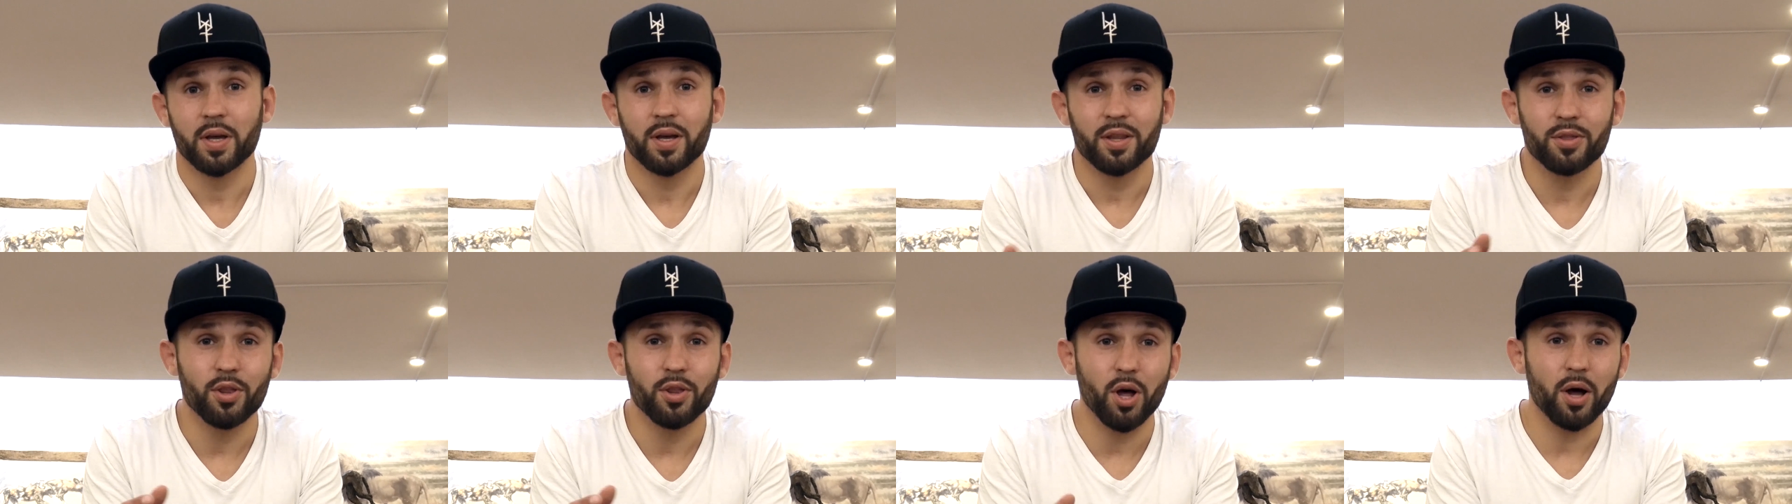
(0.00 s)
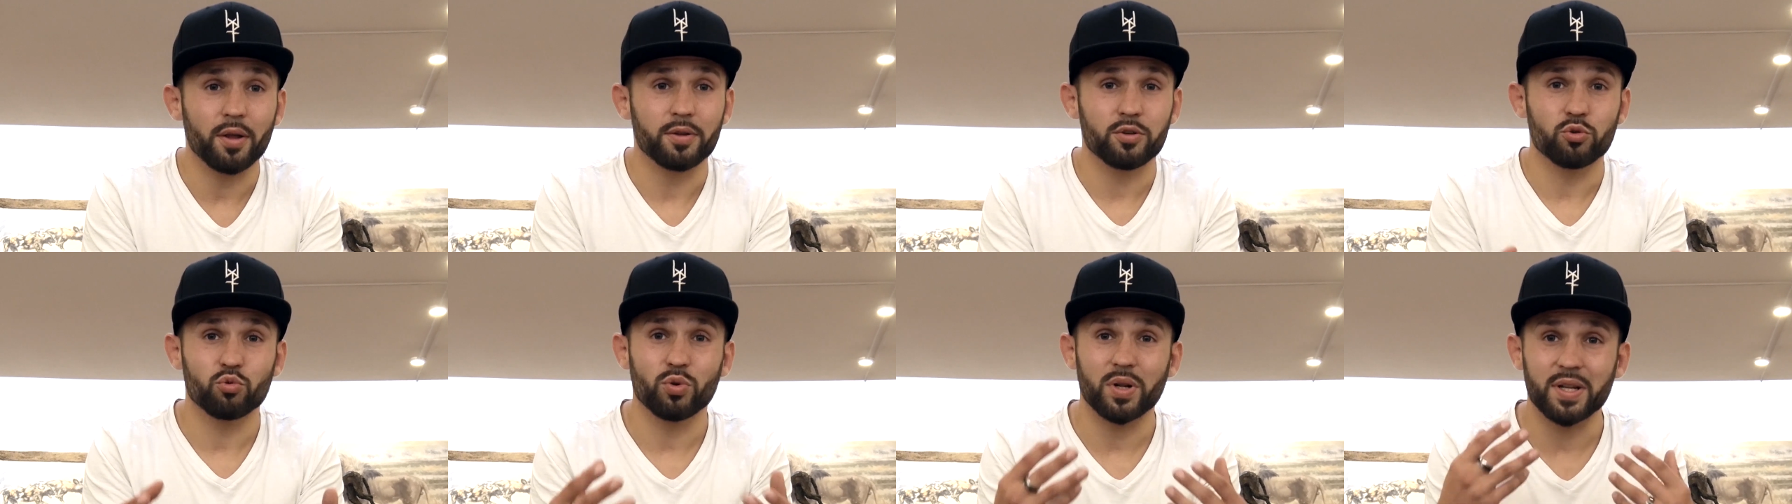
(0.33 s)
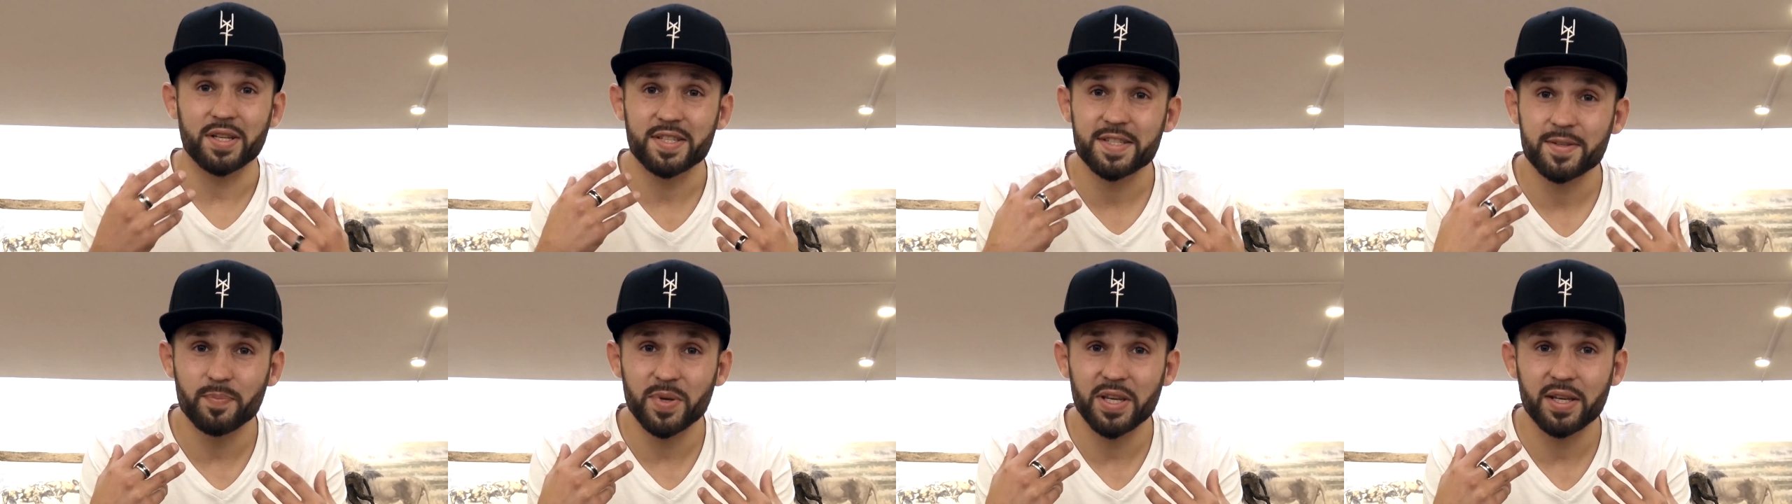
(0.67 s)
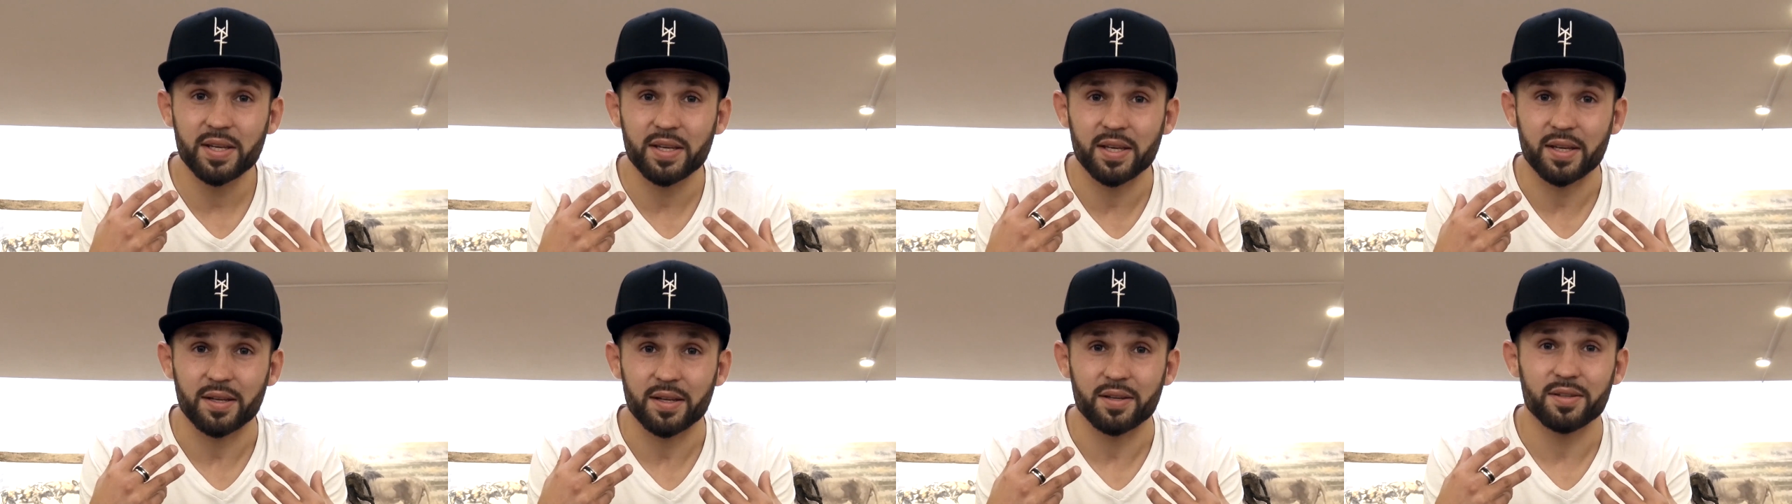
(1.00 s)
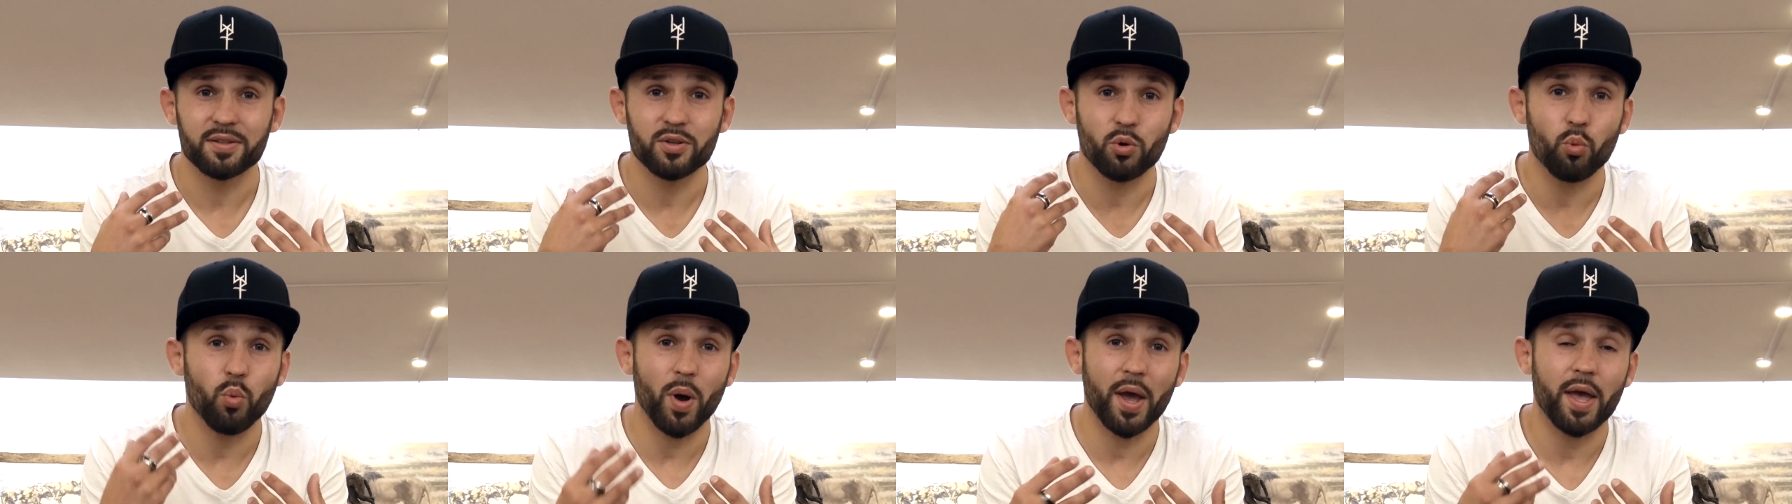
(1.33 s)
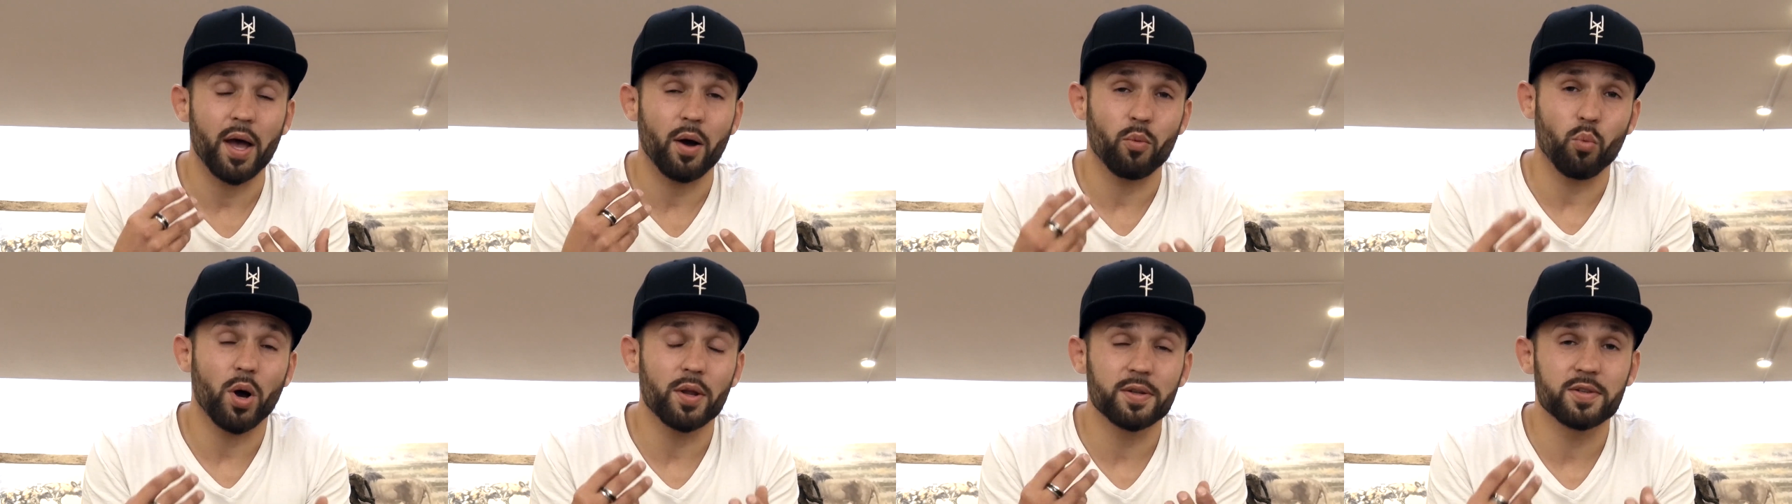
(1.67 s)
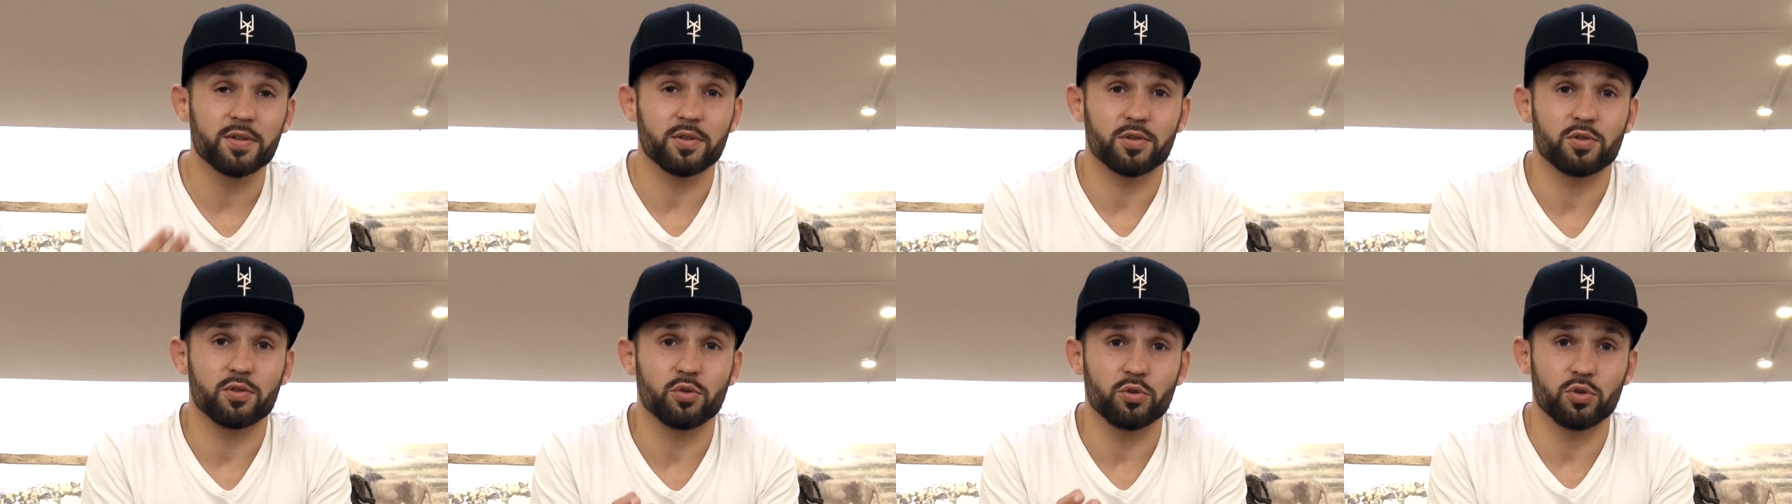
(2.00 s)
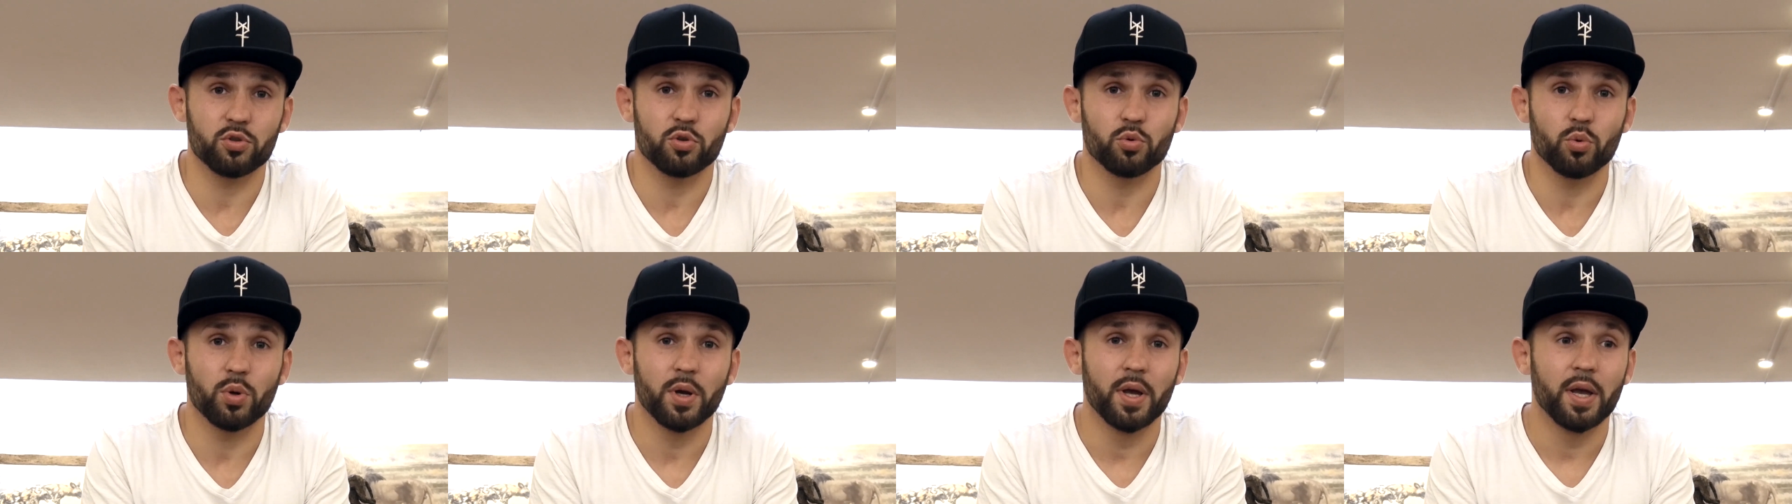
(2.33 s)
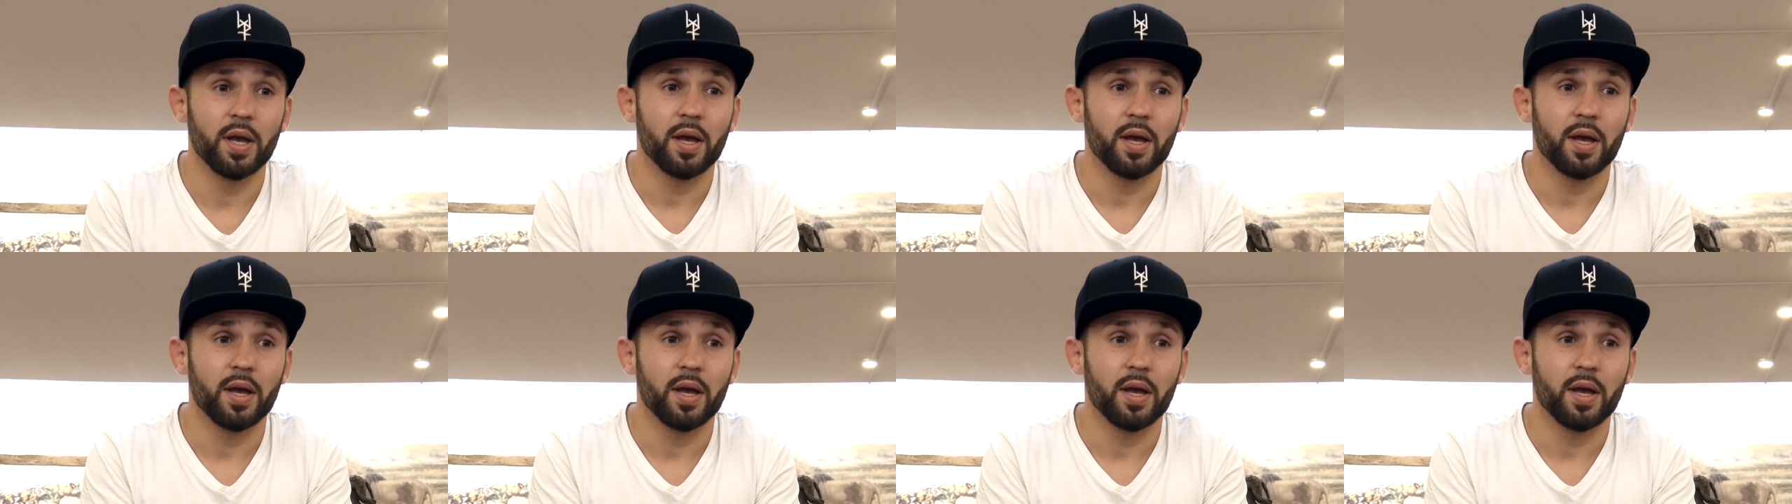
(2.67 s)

not really speaking the way I wanted to do,